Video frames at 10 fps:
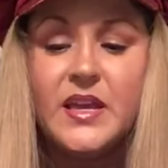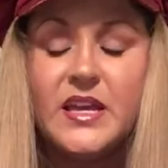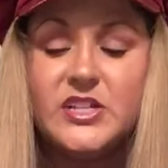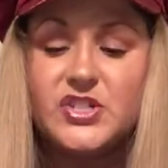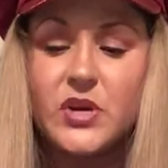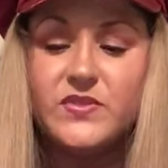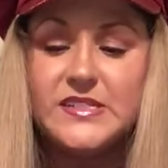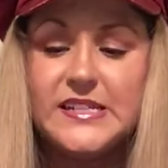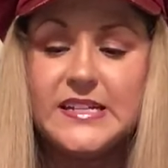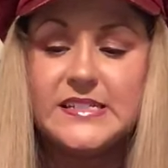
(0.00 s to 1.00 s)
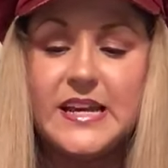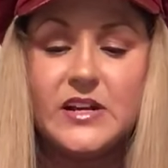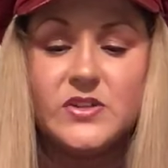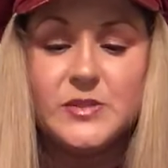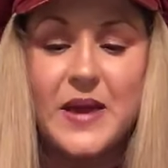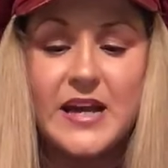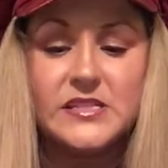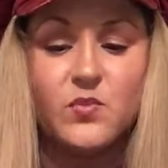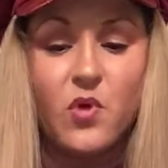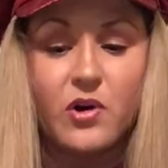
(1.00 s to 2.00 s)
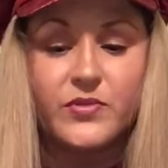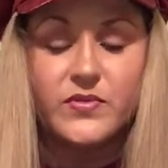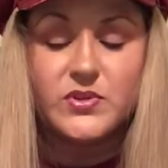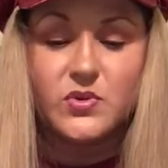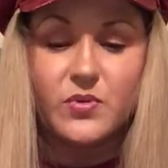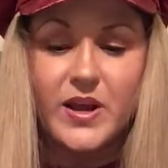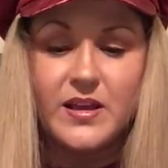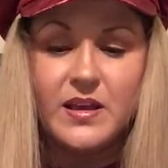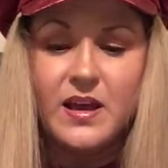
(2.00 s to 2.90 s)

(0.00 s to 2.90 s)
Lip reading: He showed the ticket taker his pass and walked through the doorway.